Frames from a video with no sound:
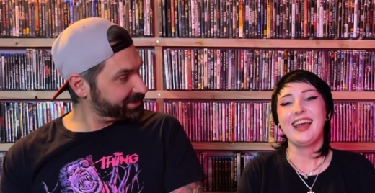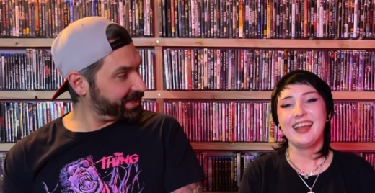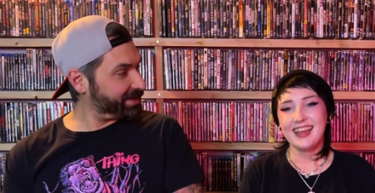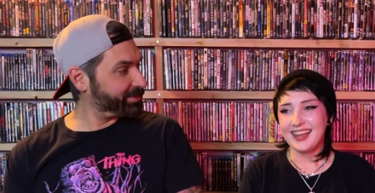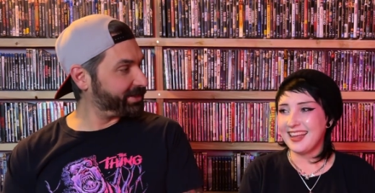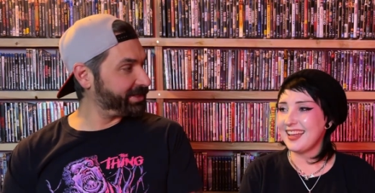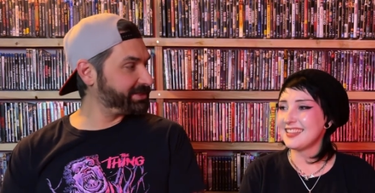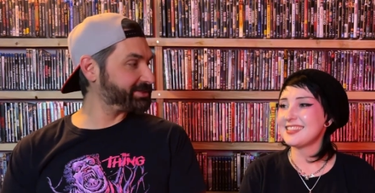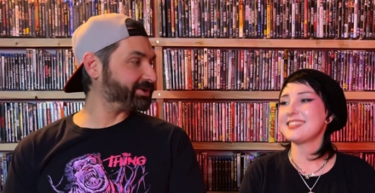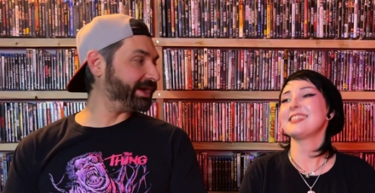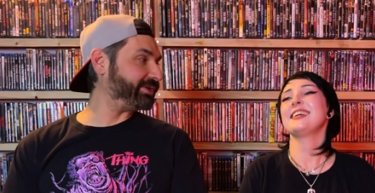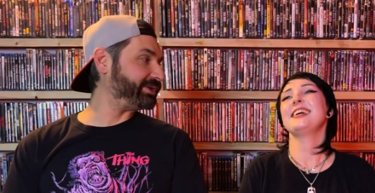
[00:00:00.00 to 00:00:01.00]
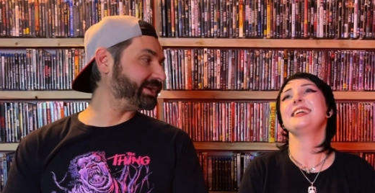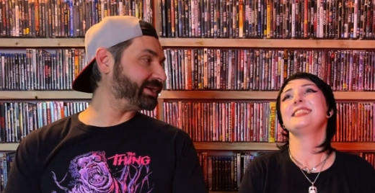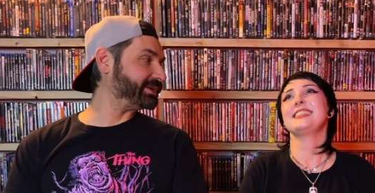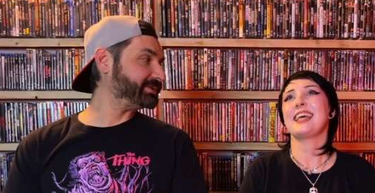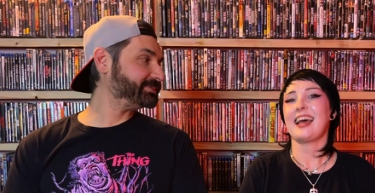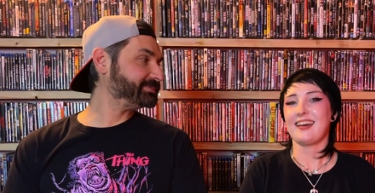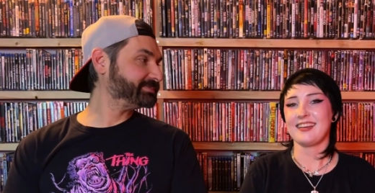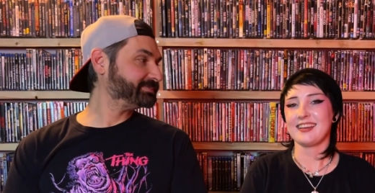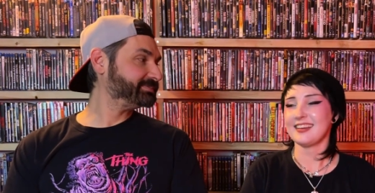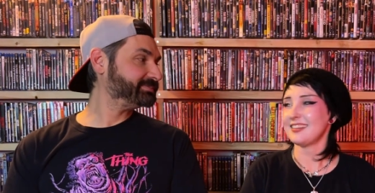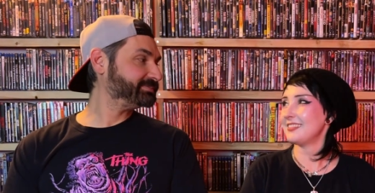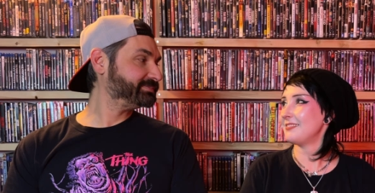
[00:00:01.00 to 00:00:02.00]
Speaker 1: Japanese it's around here.
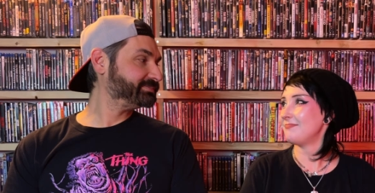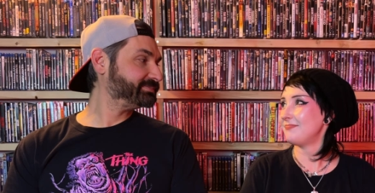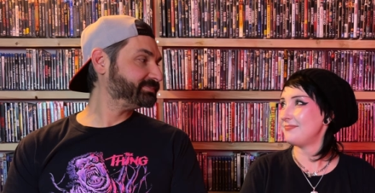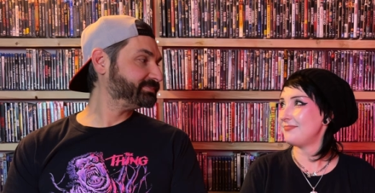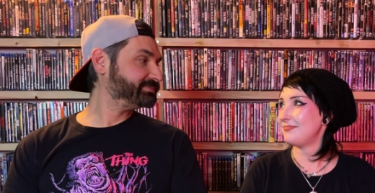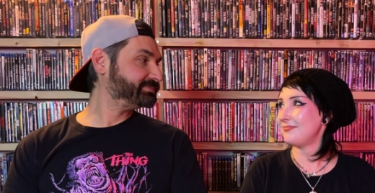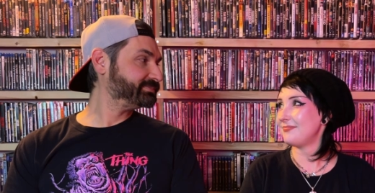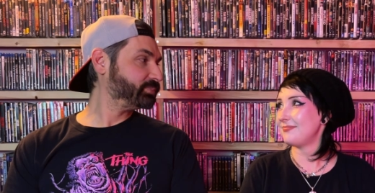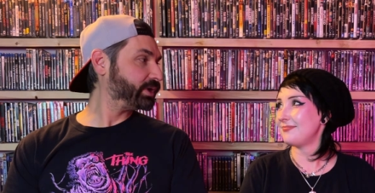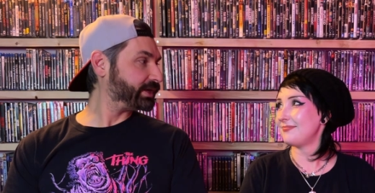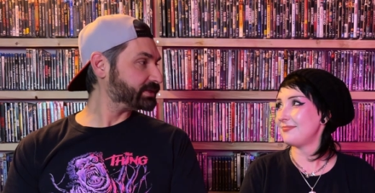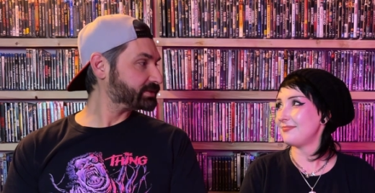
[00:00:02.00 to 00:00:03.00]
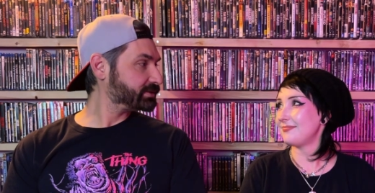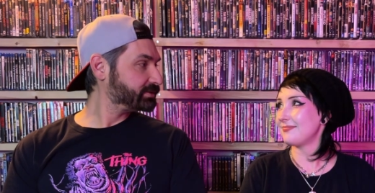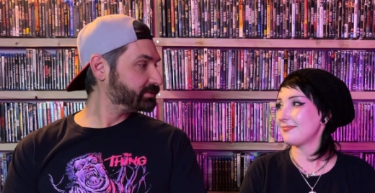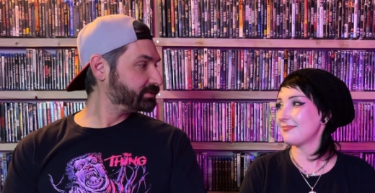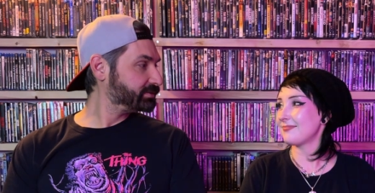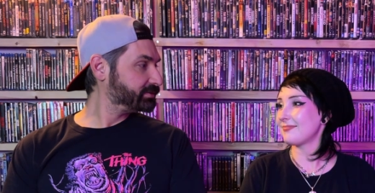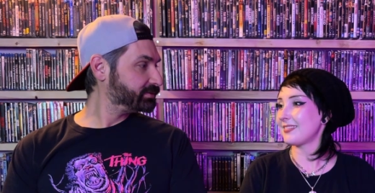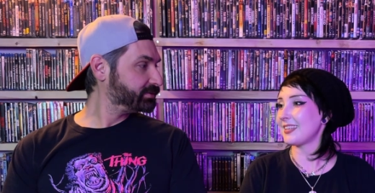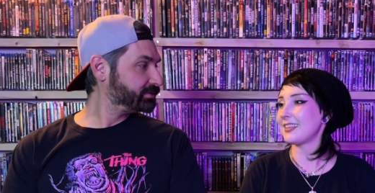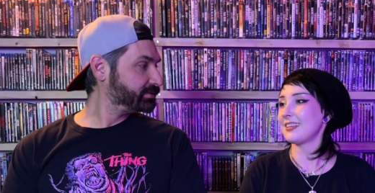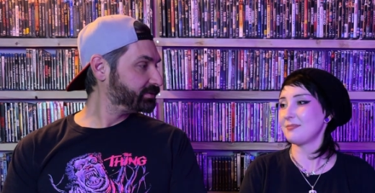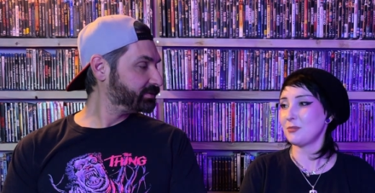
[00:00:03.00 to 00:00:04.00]
Italian. What is?
Speaker 2: The
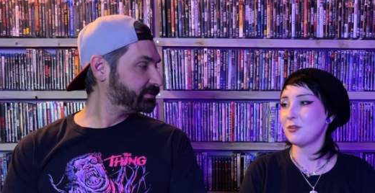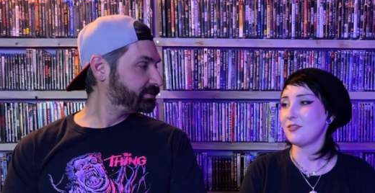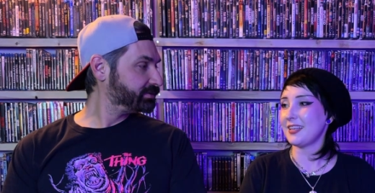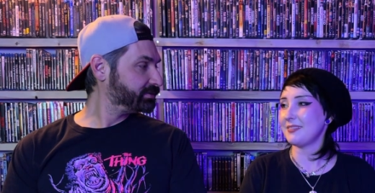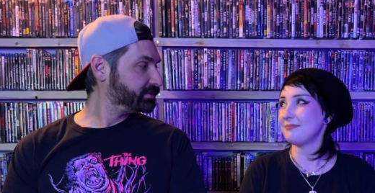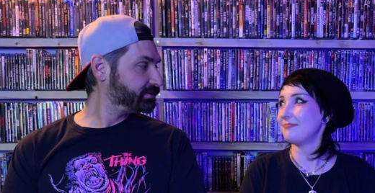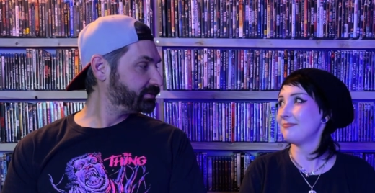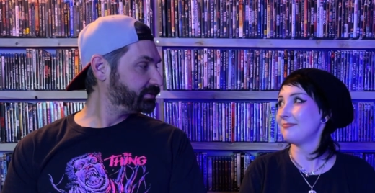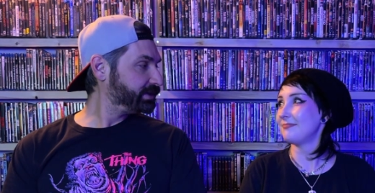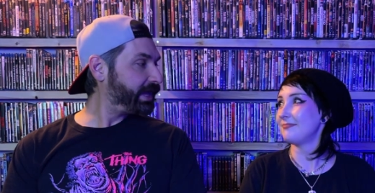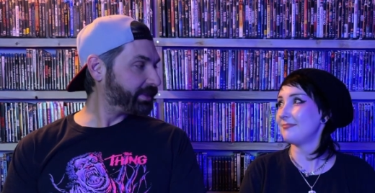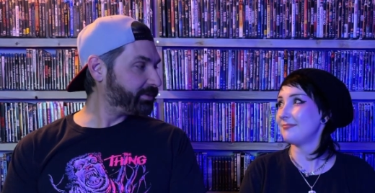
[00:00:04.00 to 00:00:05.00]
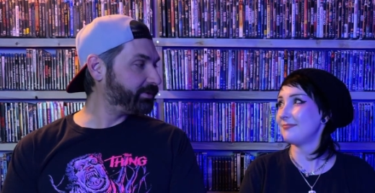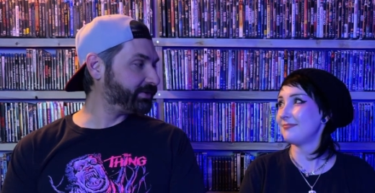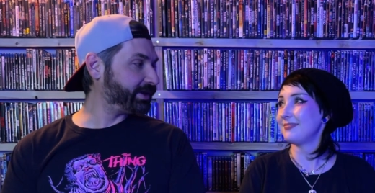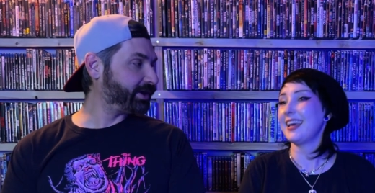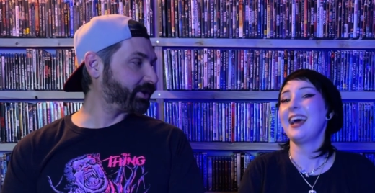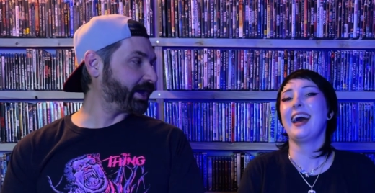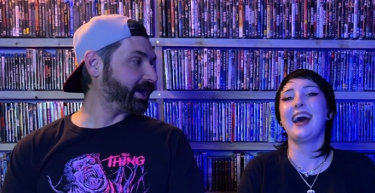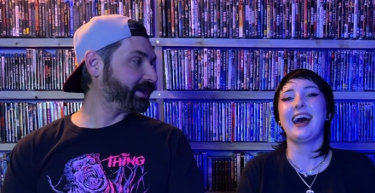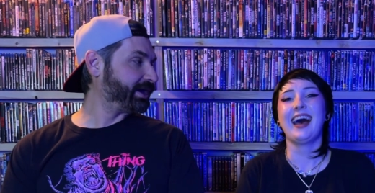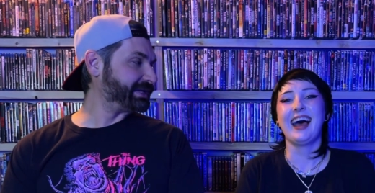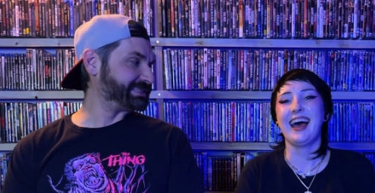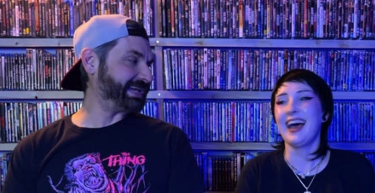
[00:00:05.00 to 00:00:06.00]
movie.
Speaker 1: Yeah, the movie. Okay,
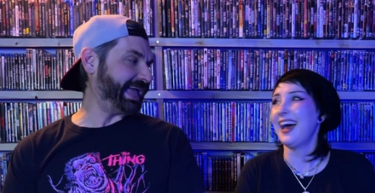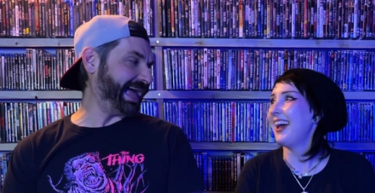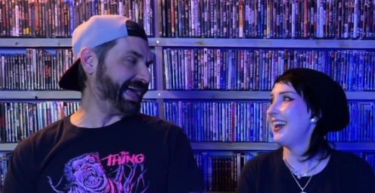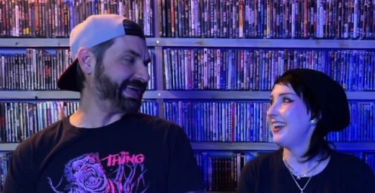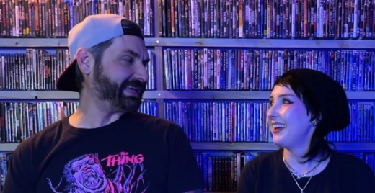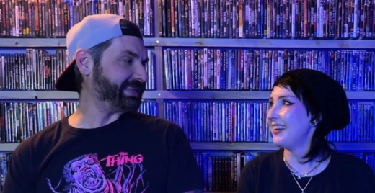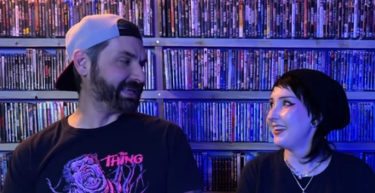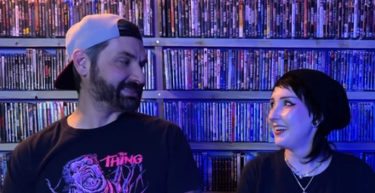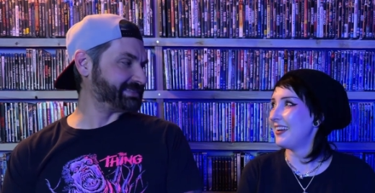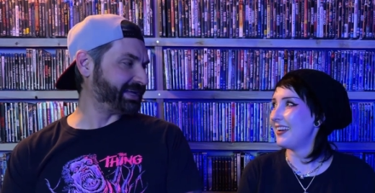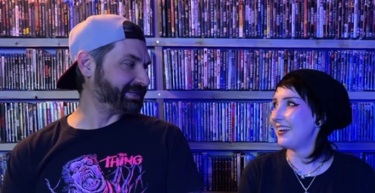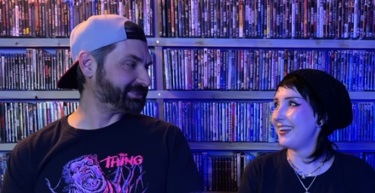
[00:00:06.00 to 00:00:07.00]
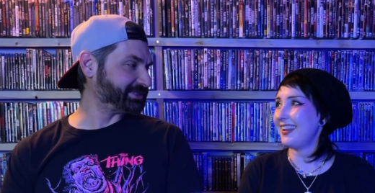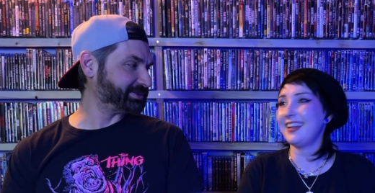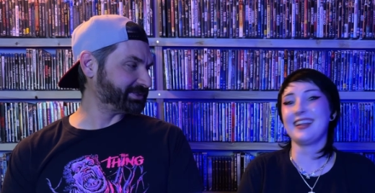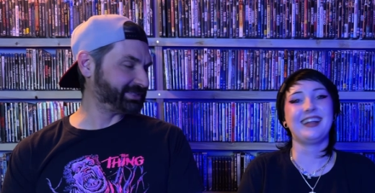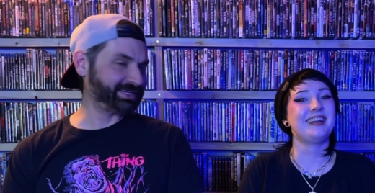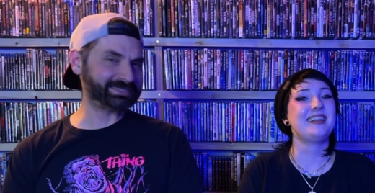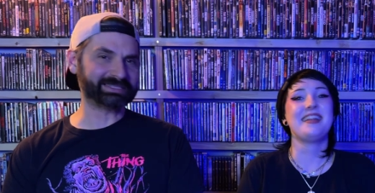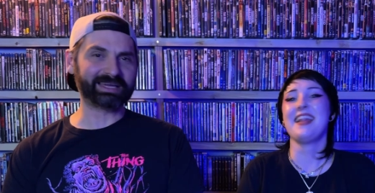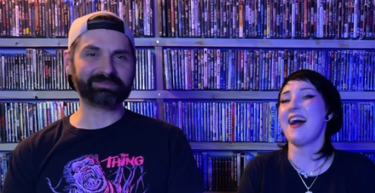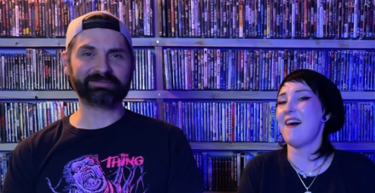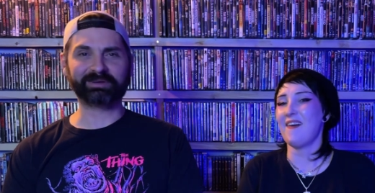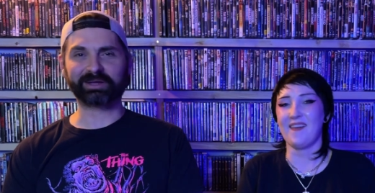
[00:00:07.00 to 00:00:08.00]
I was like, "Hi, that's not that's not
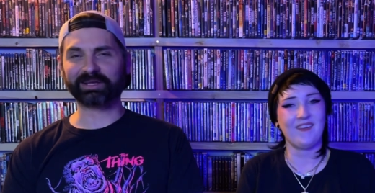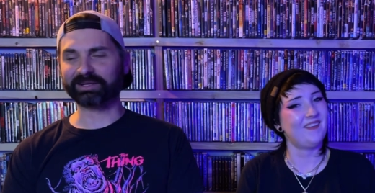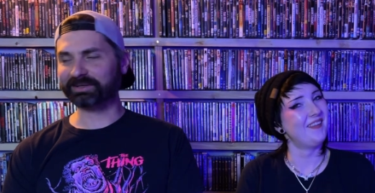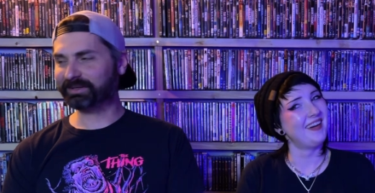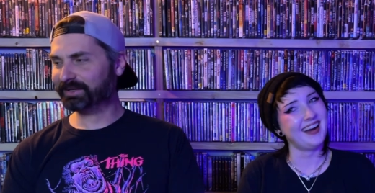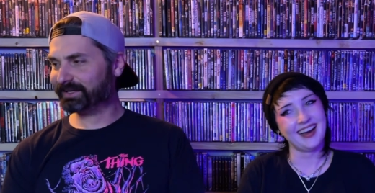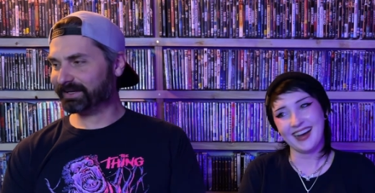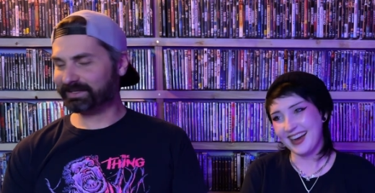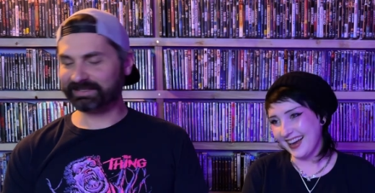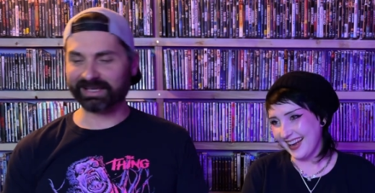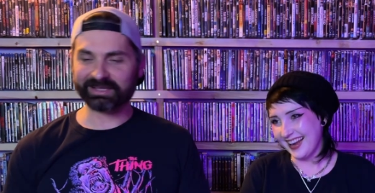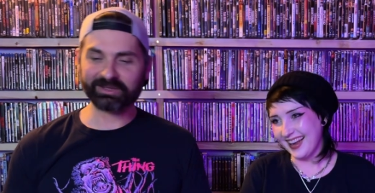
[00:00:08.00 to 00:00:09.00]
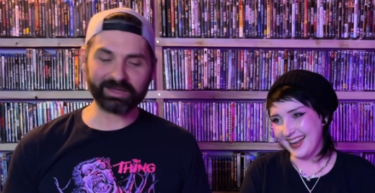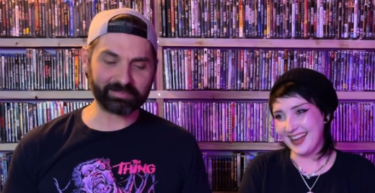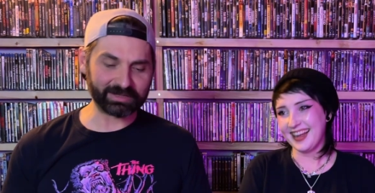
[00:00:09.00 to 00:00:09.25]
no. fucking Italian." You had me